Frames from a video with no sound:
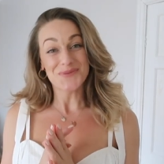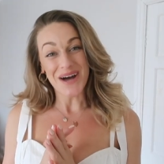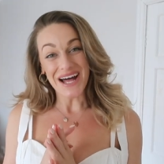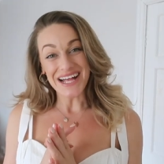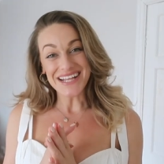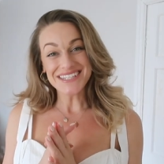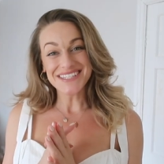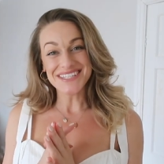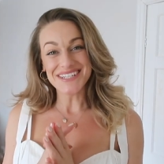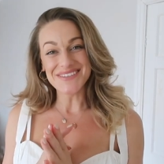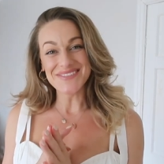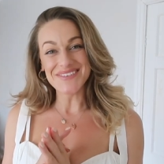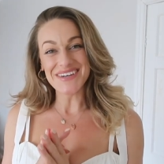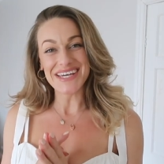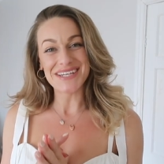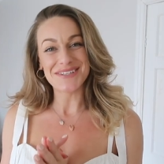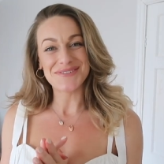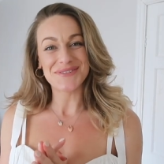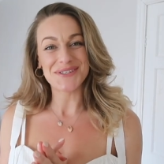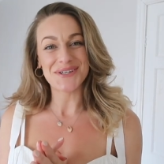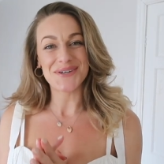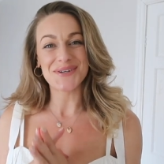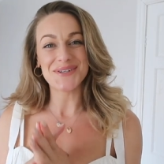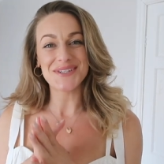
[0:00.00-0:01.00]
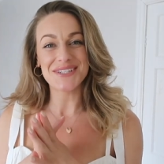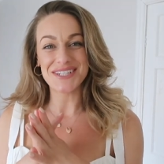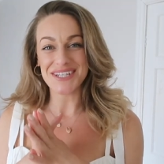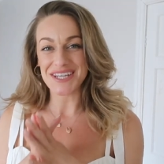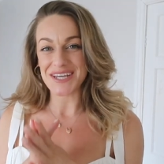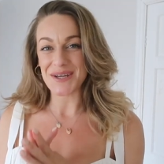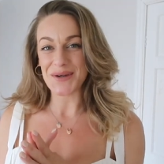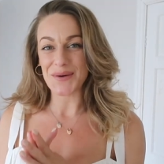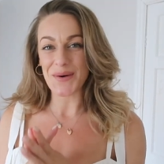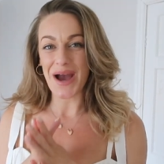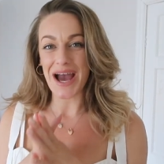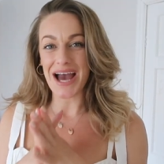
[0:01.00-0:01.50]
Welcome if you're
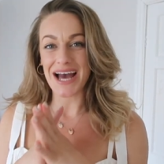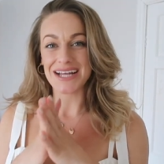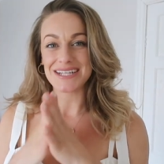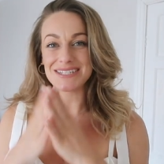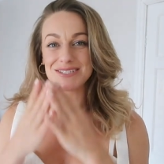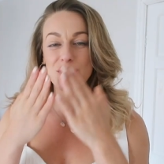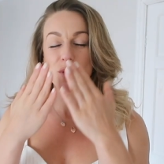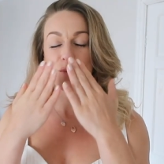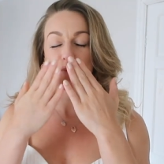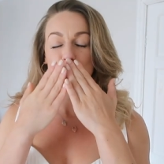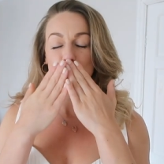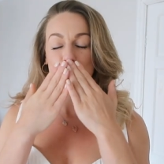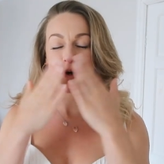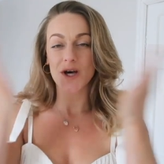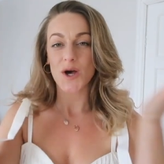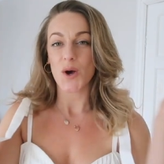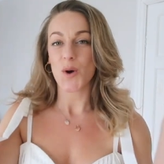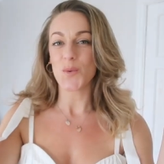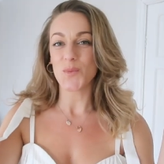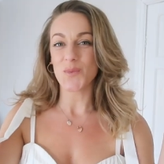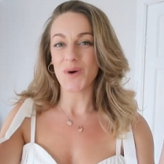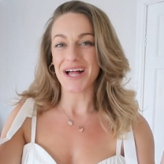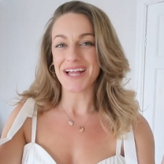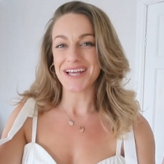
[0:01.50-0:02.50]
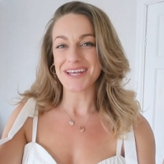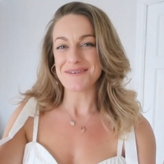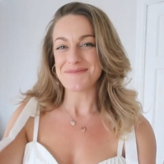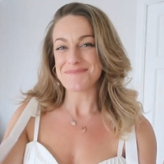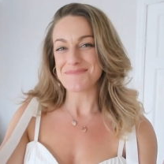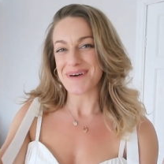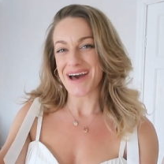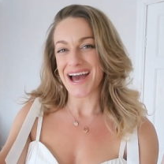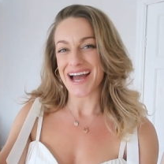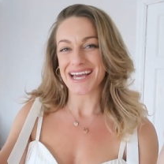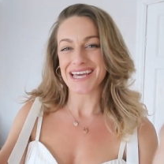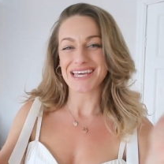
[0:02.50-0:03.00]
new, and welcome
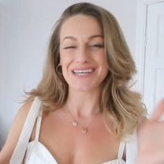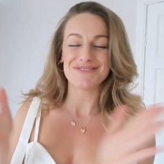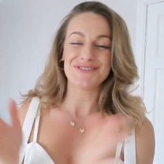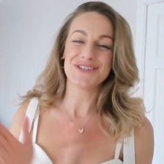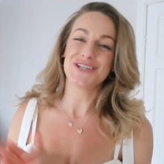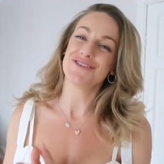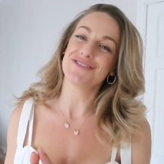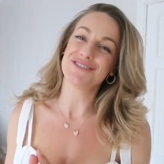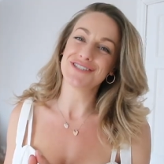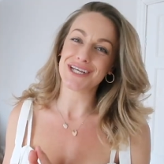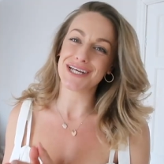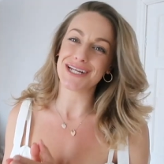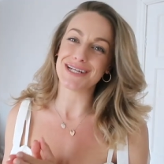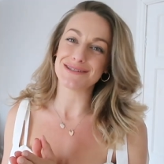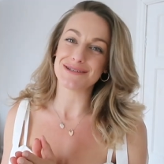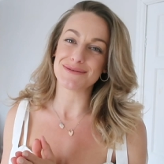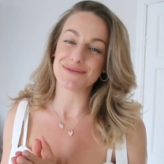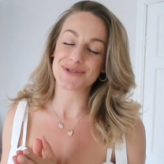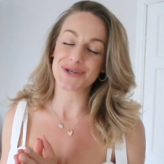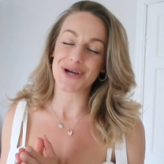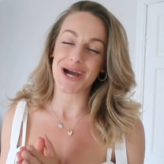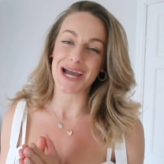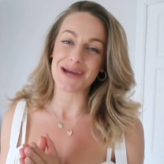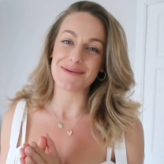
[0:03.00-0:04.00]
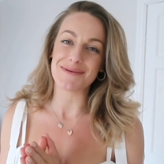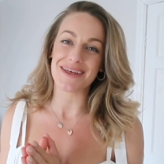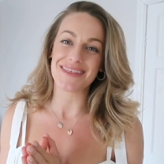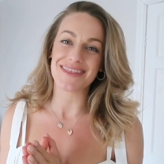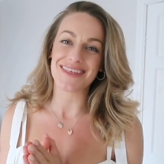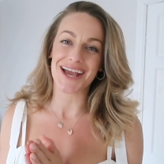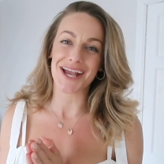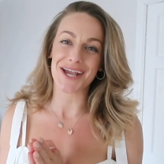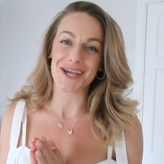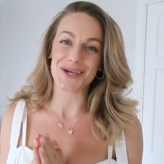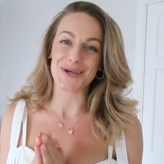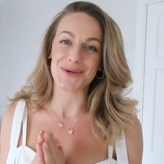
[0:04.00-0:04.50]
back if you're a returning subscriber.
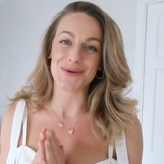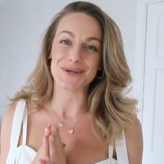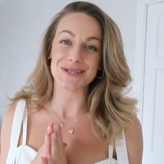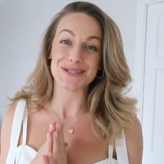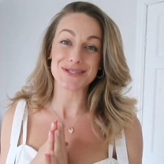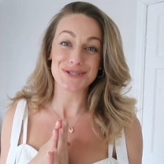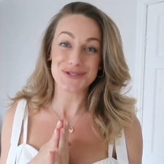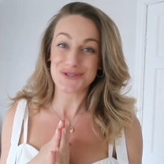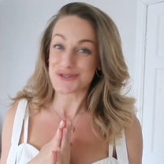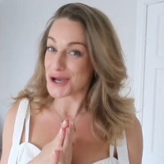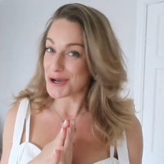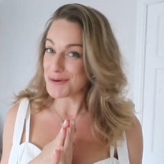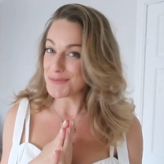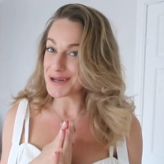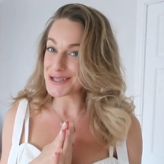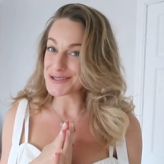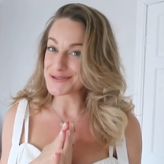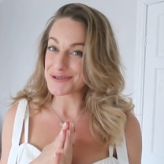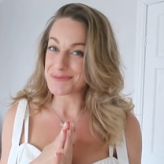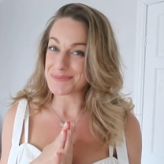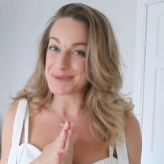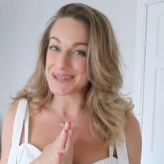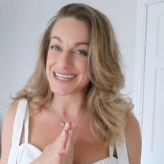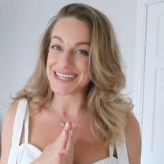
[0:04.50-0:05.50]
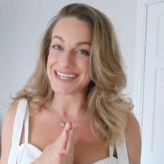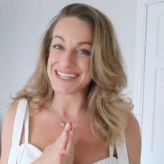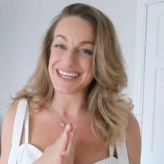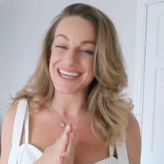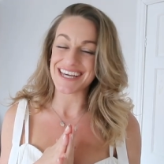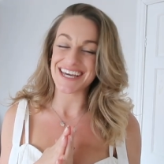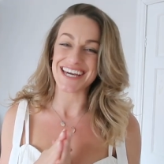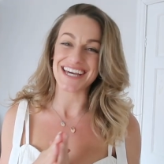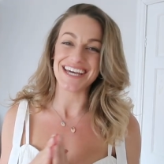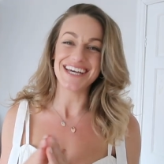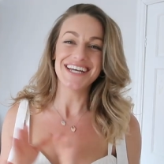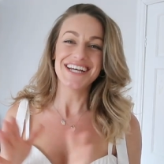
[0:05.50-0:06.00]
Thank you so much for being
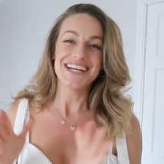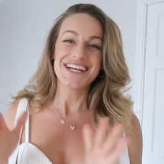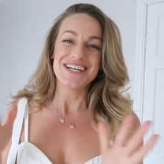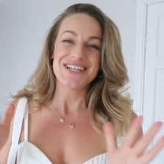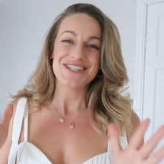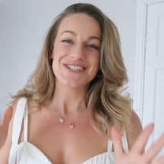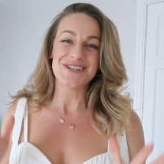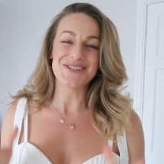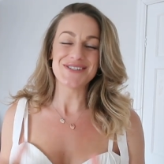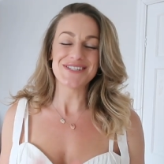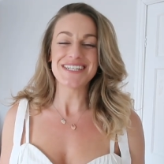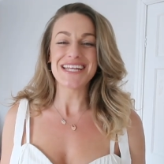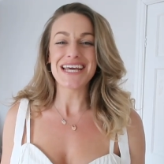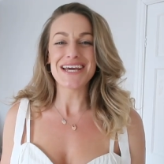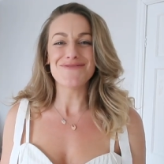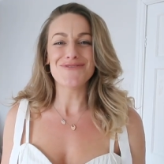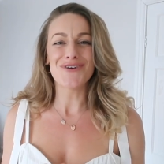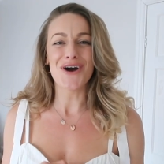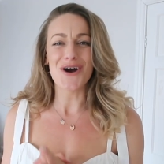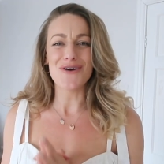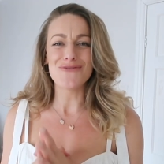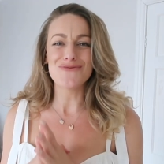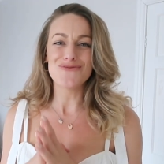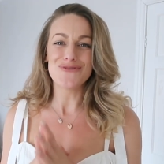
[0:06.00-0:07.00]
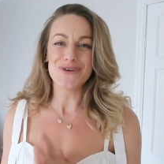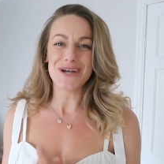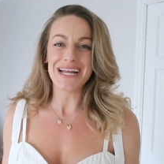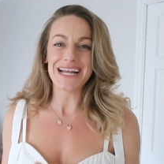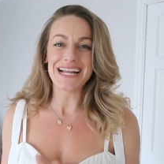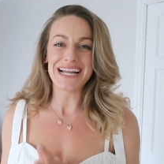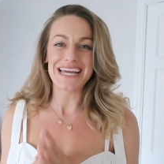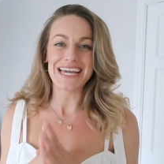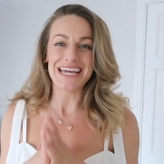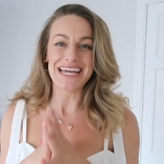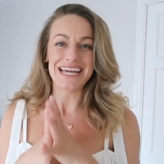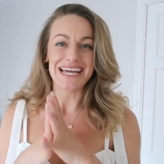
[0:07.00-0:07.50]
here. So today I've got a
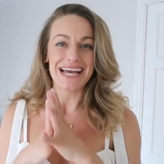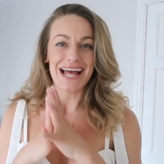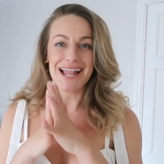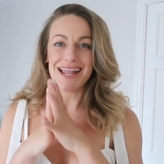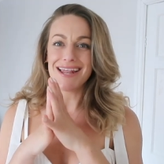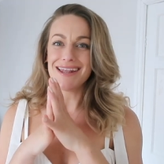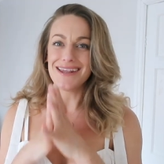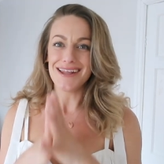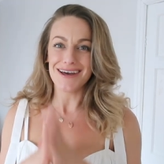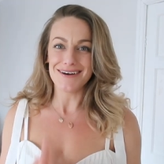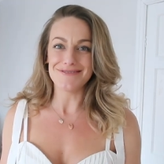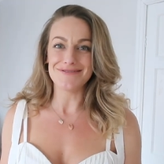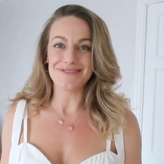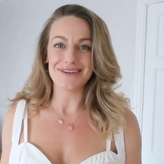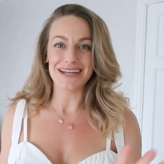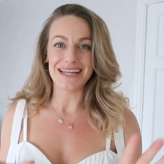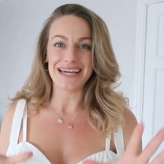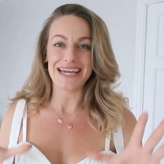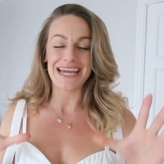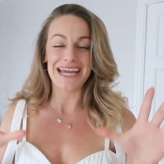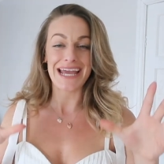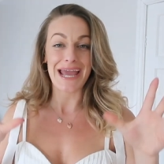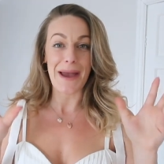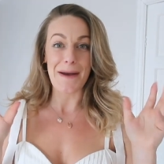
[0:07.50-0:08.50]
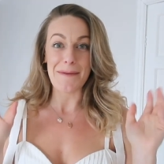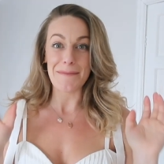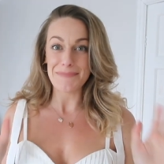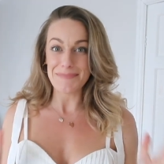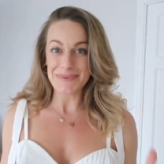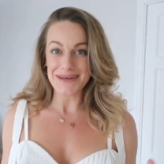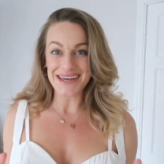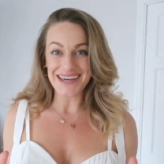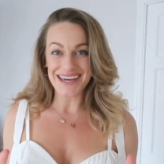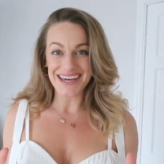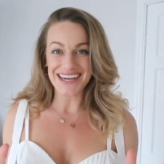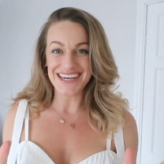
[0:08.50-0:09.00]
really lovely
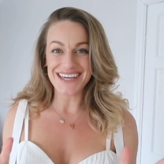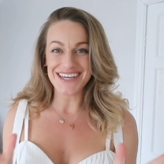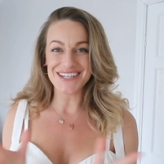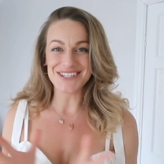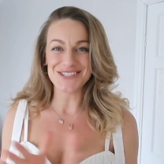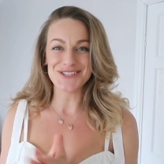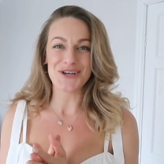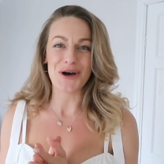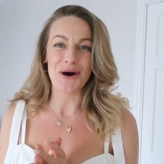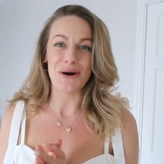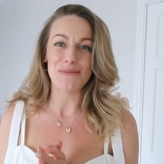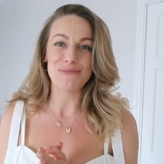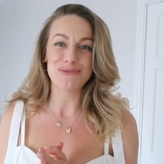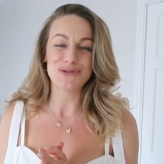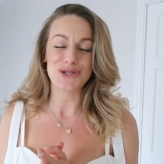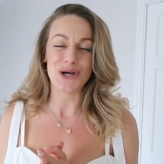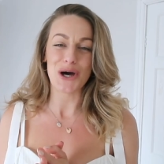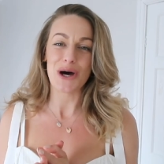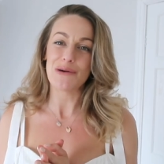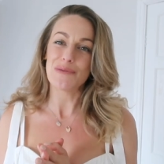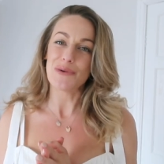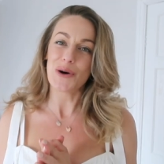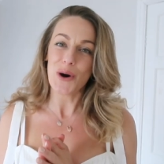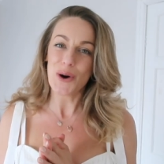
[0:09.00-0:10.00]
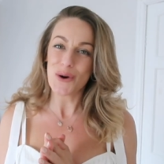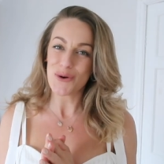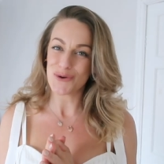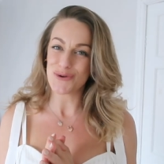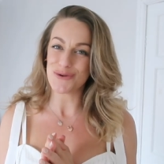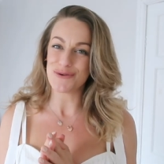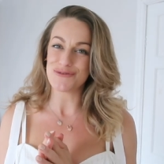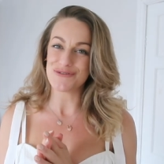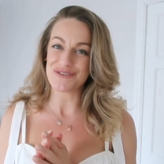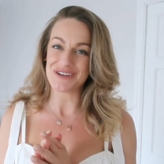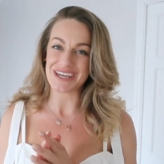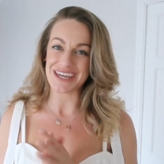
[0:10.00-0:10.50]
big Topshop
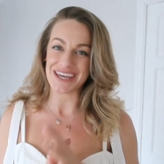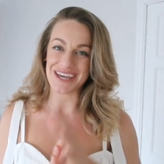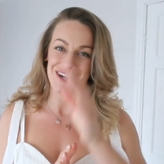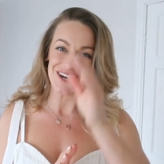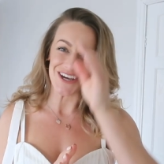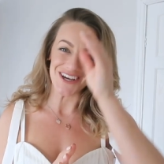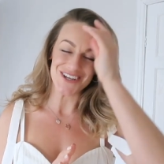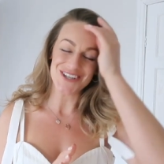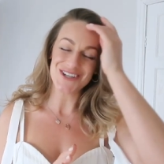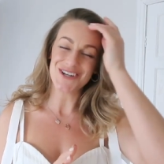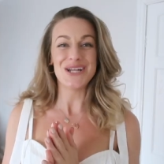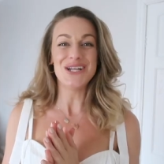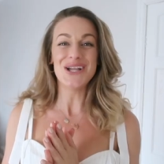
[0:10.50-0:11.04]
haul for you.